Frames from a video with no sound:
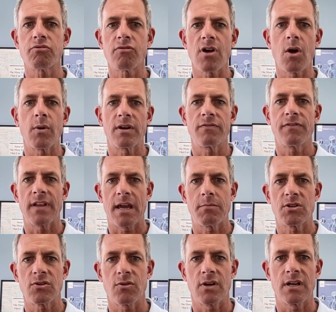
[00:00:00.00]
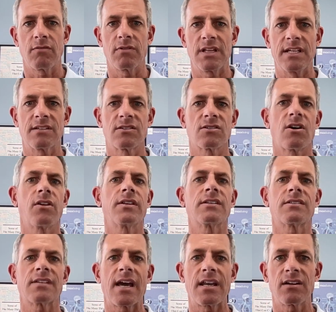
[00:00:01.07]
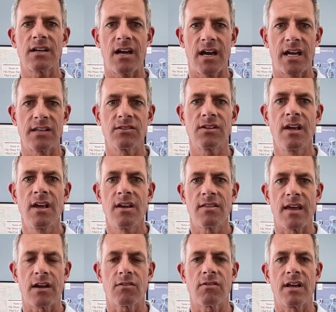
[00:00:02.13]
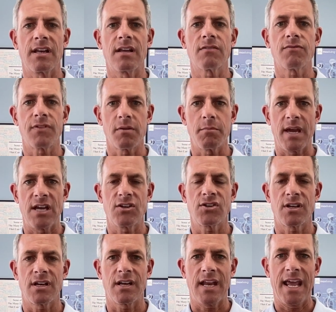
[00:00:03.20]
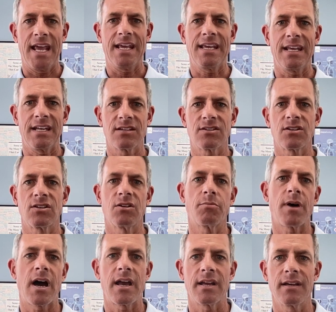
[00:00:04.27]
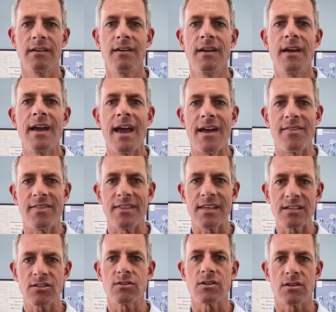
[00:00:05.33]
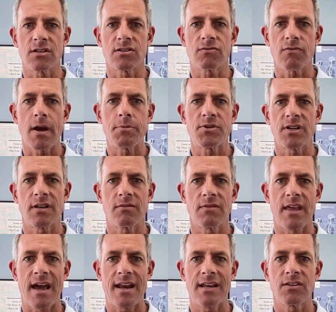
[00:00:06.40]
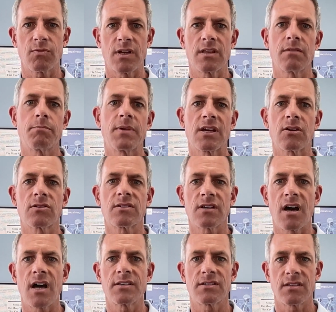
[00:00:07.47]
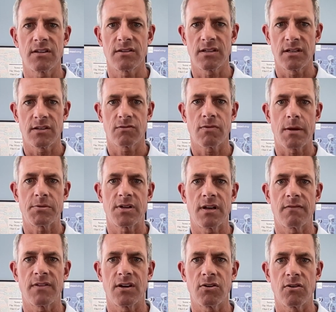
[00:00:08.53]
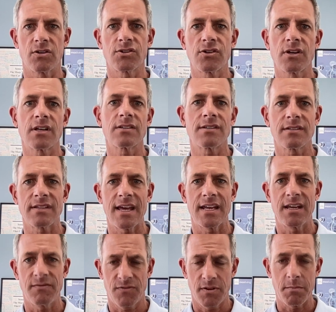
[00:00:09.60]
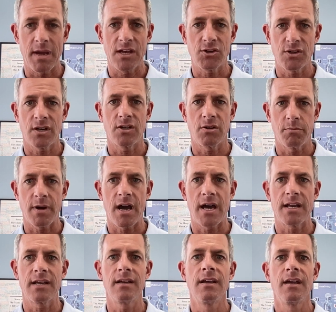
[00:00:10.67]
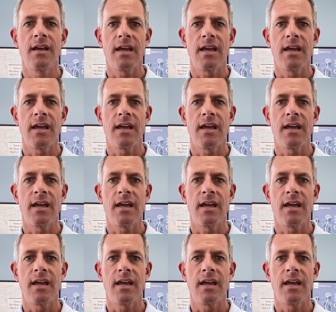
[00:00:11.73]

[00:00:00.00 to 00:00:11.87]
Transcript: pro-inflammatory. It releases all these cytokines that create inflammation and achiness in your body. And this disruption that is one of the biggest causes of the disruption of the neural circuits is that inflammation in your body